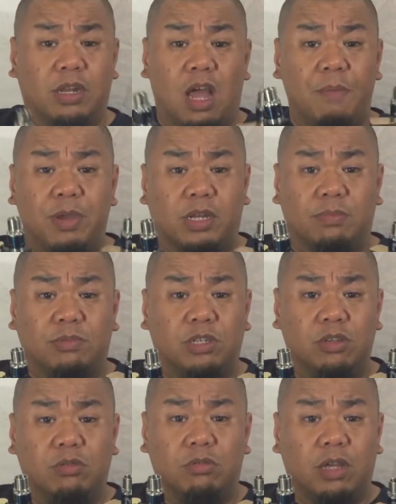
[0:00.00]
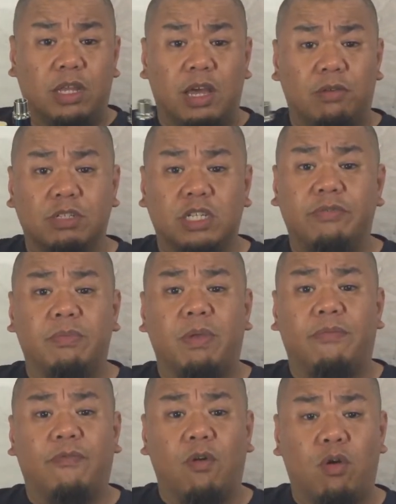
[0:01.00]
I picked up two, and that was even
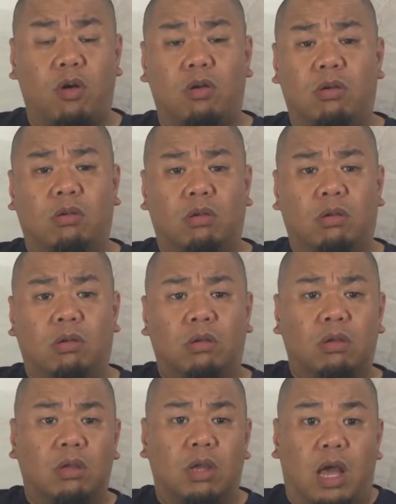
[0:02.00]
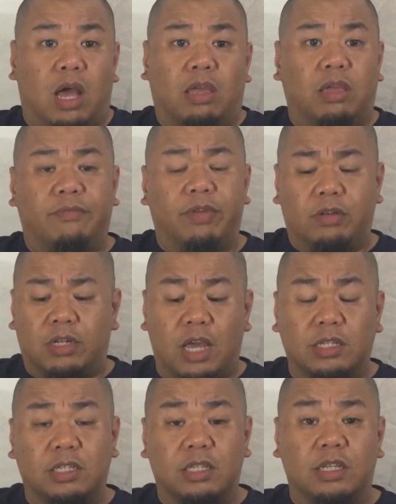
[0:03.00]
before I even
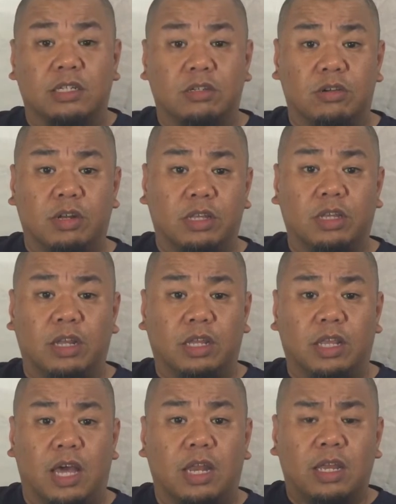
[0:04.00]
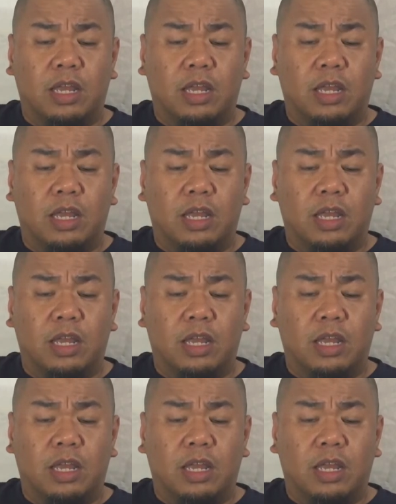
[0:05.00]
tested this or anything like that.